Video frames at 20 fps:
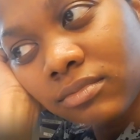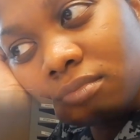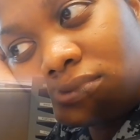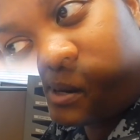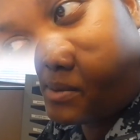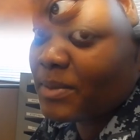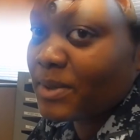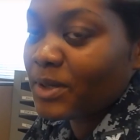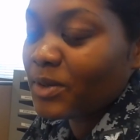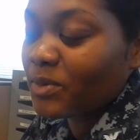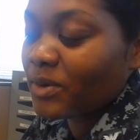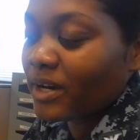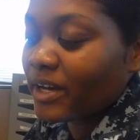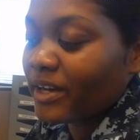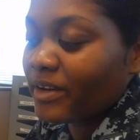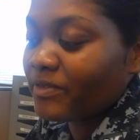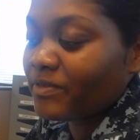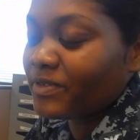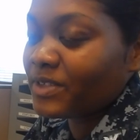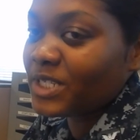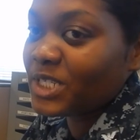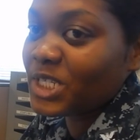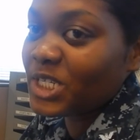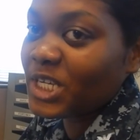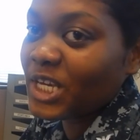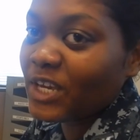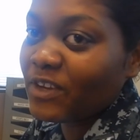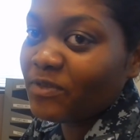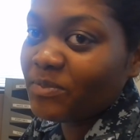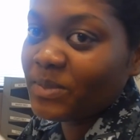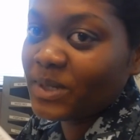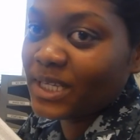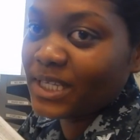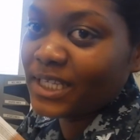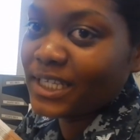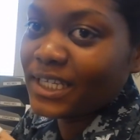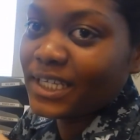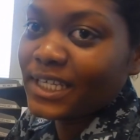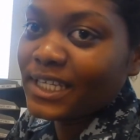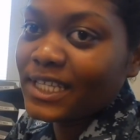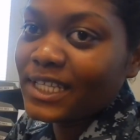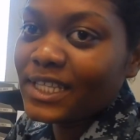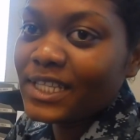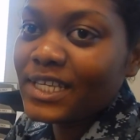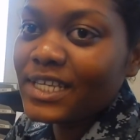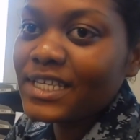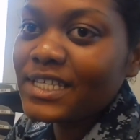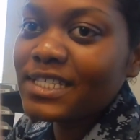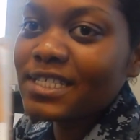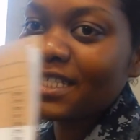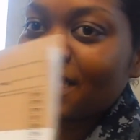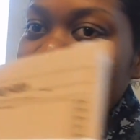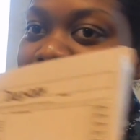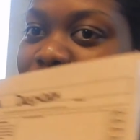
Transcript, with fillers: My midwife, she gave me this,